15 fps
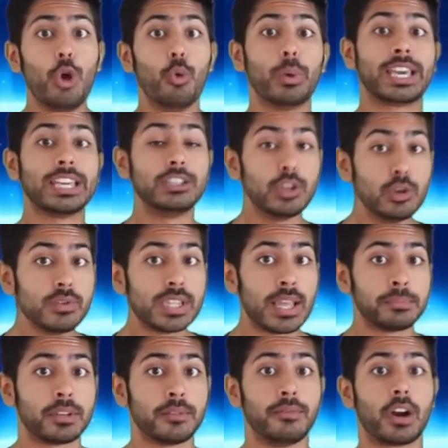We can use
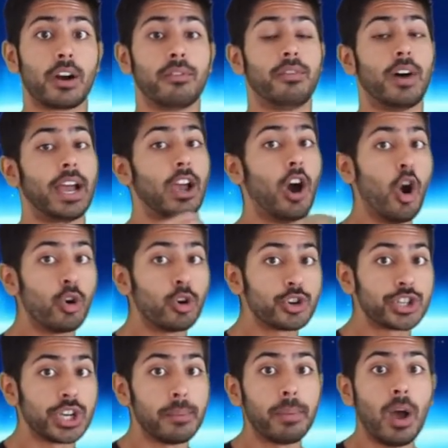them to verify
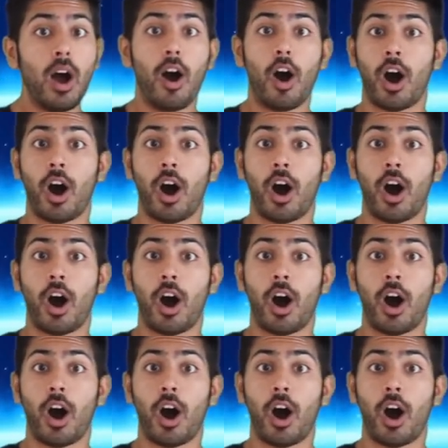ownership,